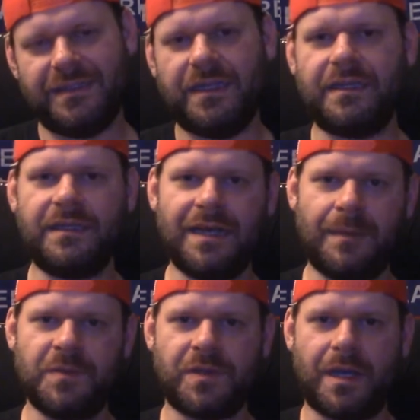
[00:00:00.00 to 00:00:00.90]
and he
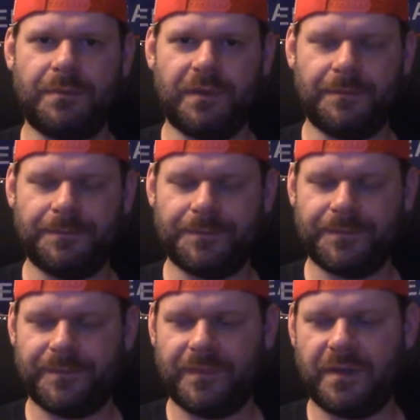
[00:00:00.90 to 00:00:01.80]
name dropped.
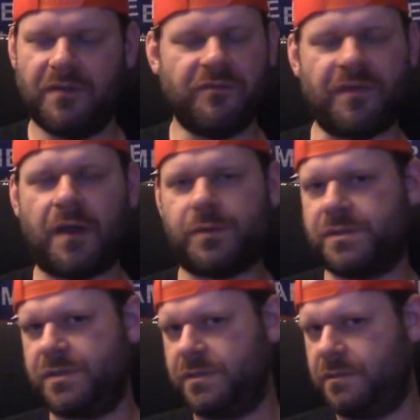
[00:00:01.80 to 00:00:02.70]

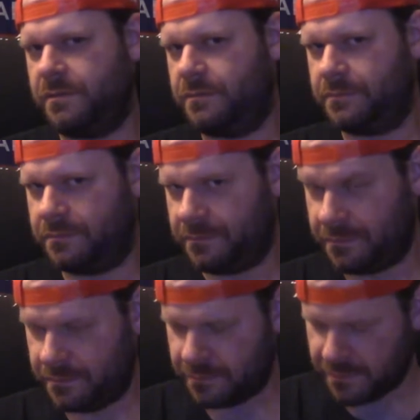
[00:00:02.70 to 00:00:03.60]
Vaush.
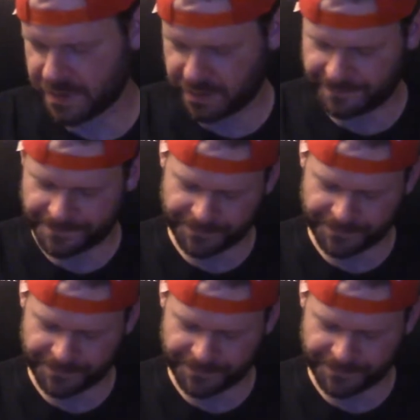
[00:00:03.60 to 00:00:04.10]
Right?